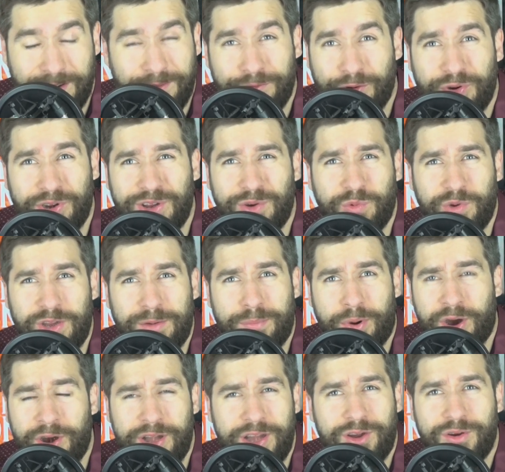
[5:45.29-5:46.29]
voting Green
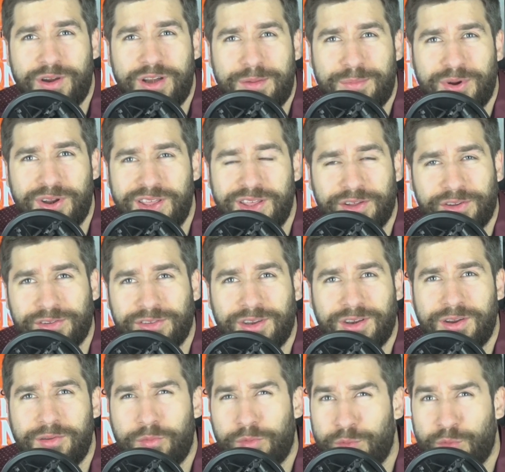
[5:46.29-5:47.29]
Party, or anybody else that
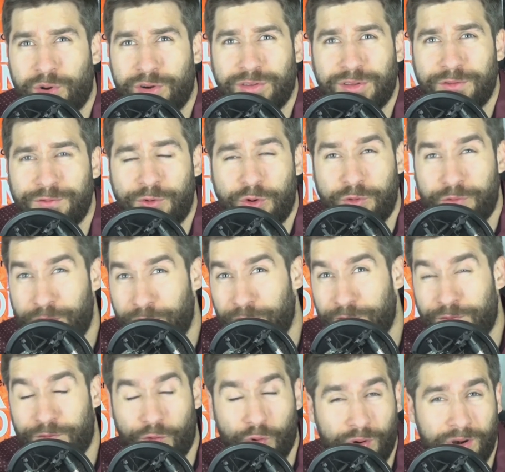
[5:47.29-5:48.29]
anyone wants to vote
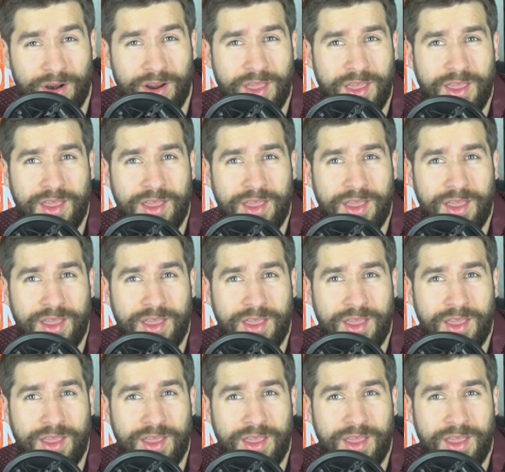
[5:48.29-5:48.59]
for.